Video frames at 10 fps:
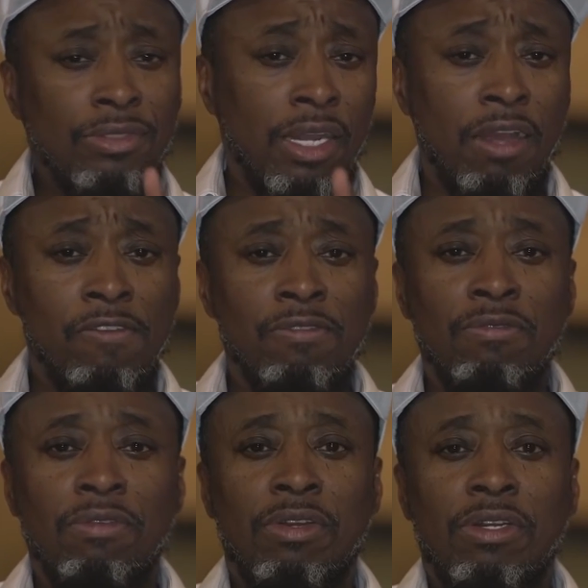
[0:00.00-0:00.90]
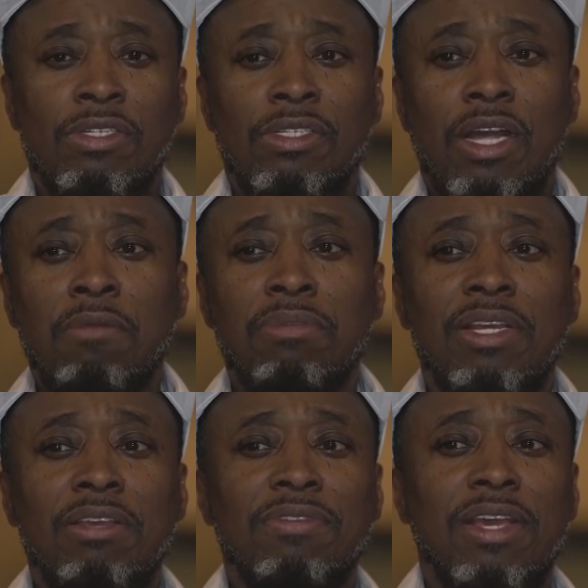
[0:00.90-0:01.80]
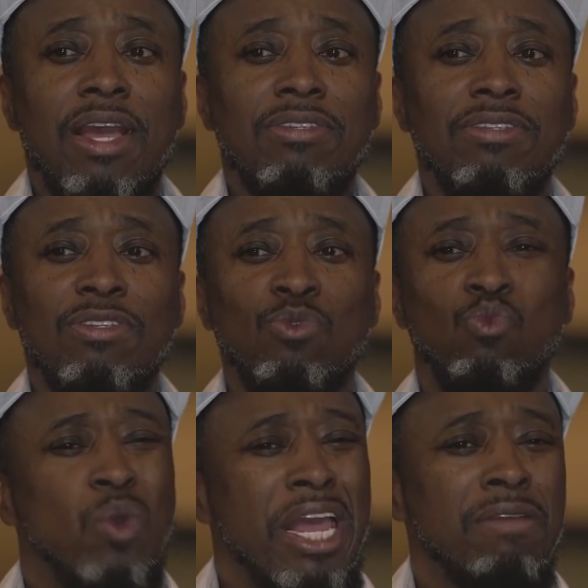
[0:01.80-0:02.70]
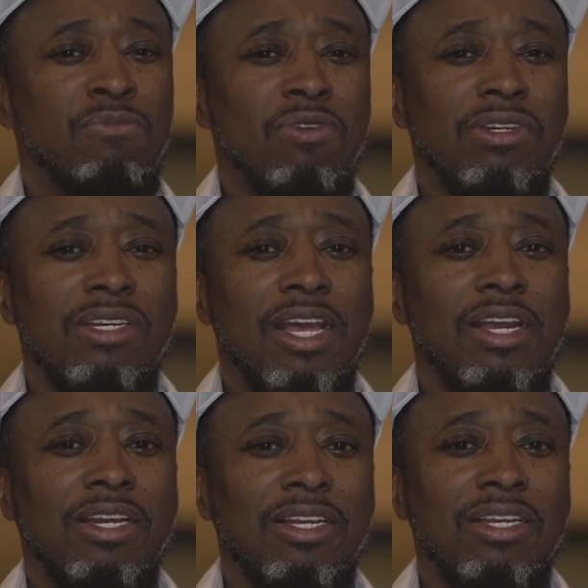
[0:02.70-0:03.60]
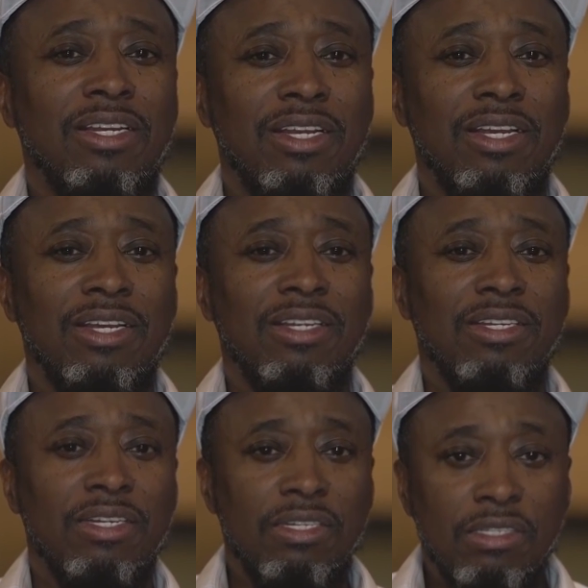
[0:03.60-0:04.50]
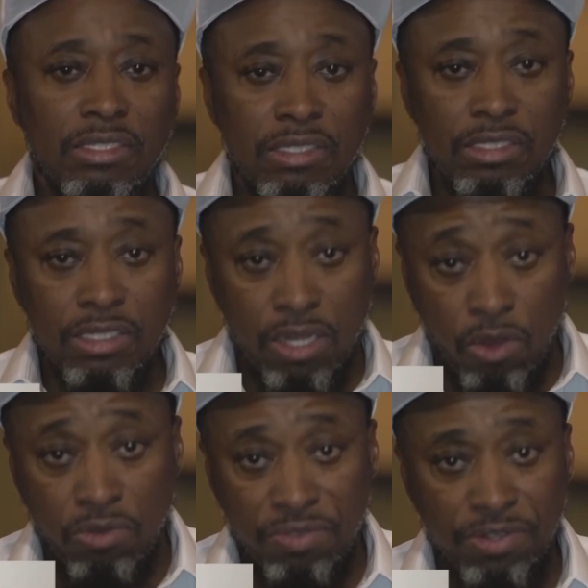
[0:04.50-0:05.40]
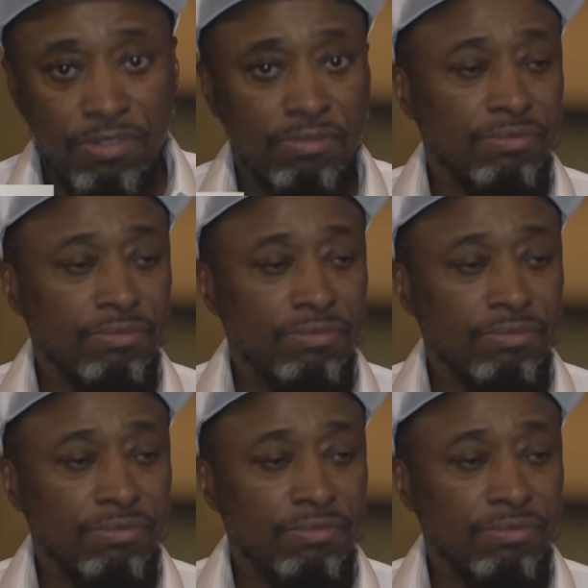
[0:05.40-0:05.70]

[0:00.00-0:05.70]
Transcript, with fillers: Now, I believe cancer is way more deadly than COVID.